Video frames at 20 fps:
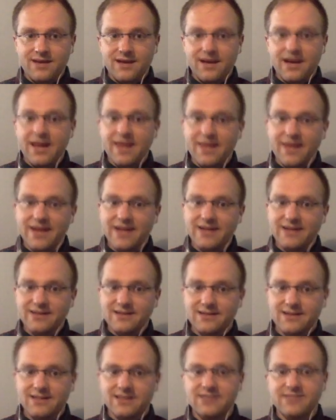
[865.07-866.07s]
And then it'll
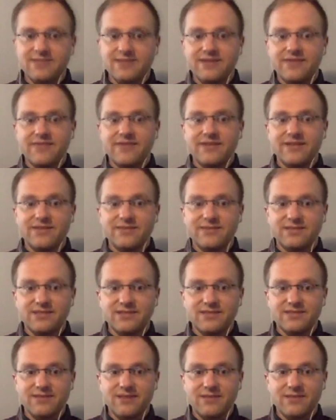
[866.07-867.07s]
start to be available to
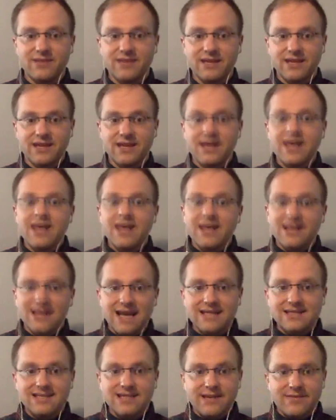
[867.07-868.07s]
the public.
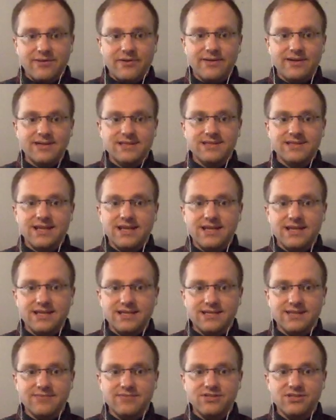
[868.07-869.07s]
Last thing I'm going to say, because
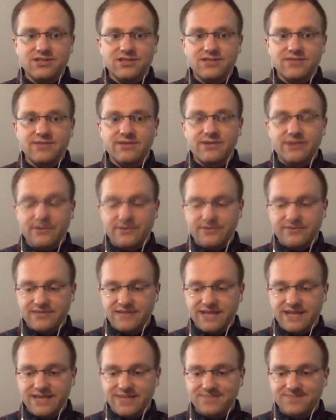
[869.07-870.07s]
I'm just about out of
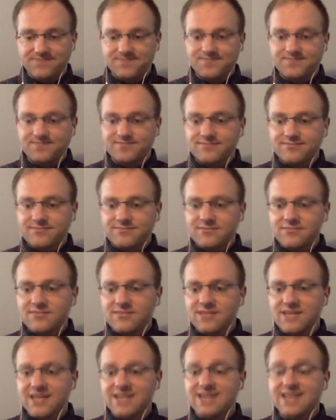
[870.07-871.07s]
time,
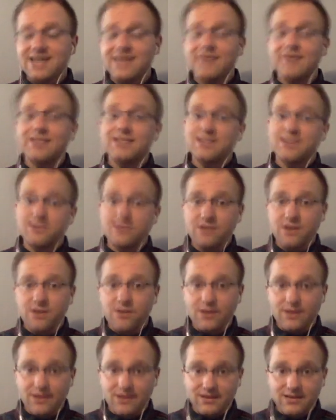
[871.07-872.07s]
is that we don't know
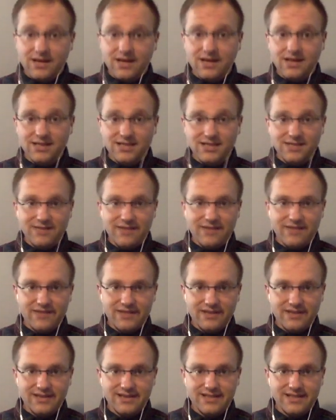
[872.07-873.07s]
what the long-term
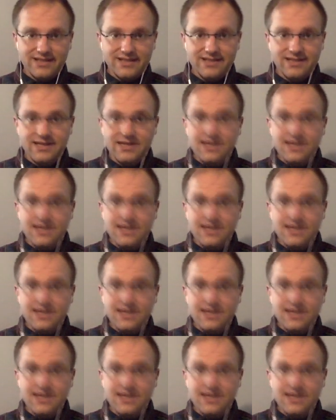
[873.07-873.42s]
efficacy is.